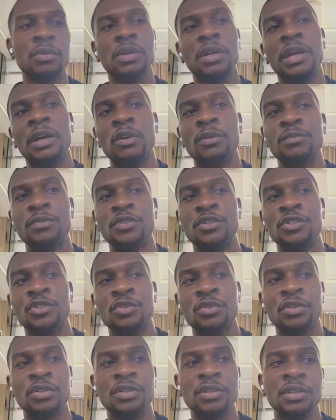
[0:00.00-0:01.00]
I'll be
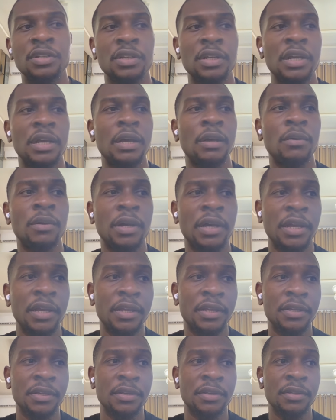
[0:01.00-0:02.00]
showing how
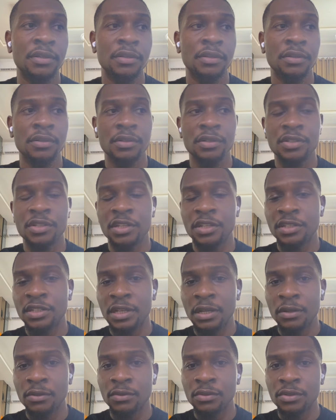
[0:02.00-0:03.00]
I sent
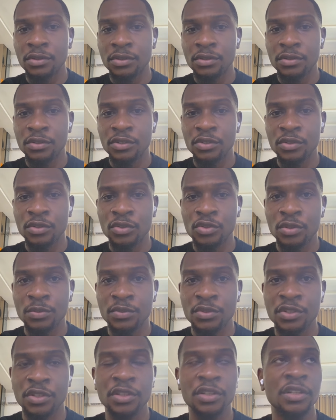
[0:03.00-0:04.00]
out some
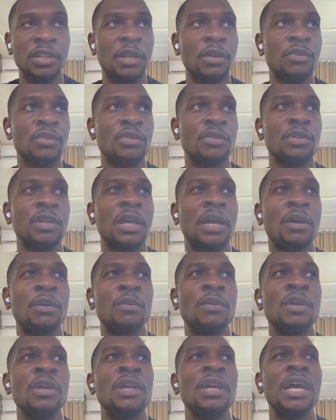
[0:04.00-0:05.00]
signals on how
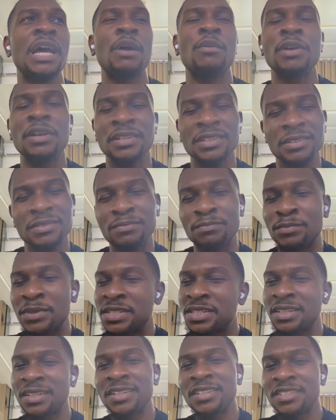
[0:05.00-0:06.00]
I
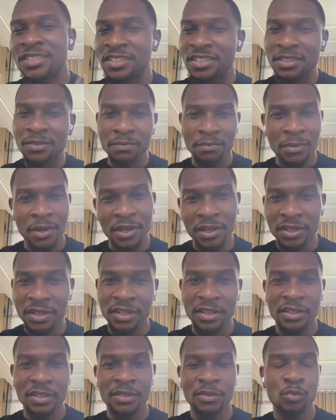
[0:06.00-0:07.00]
basically see the
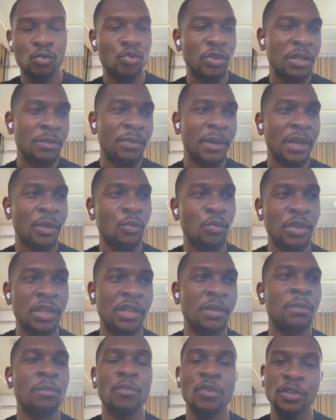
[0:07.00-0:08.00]
market week by
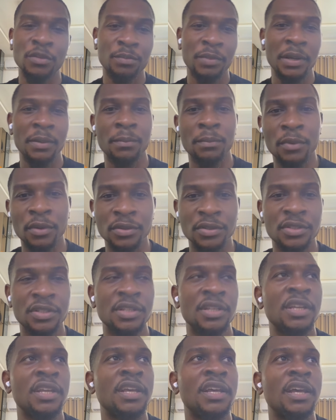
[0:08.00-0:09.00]
week, month by month,
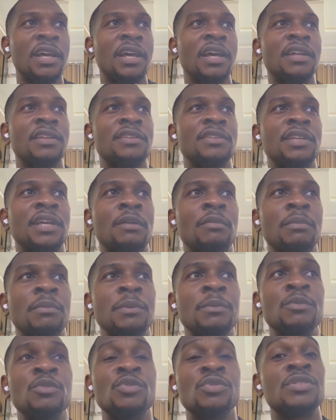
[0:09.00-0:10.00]
and how I'm
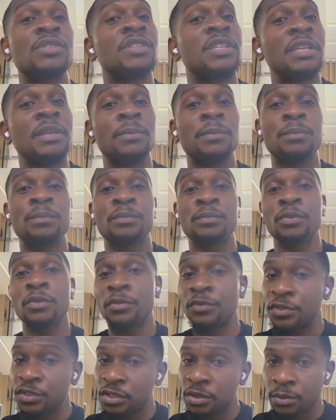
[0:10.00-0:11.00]
able to stay
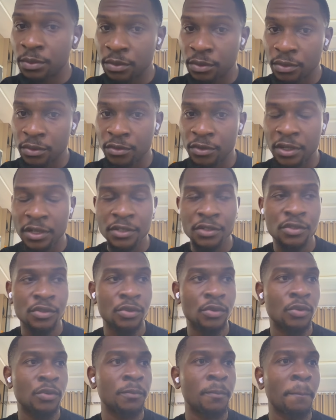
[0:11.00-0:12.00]
profitable, right?
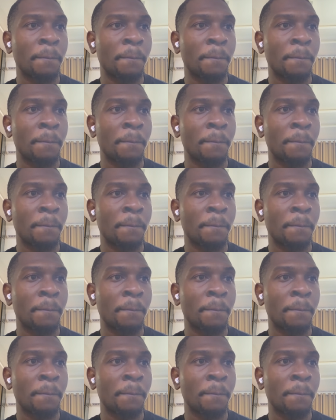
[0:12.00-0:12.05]
So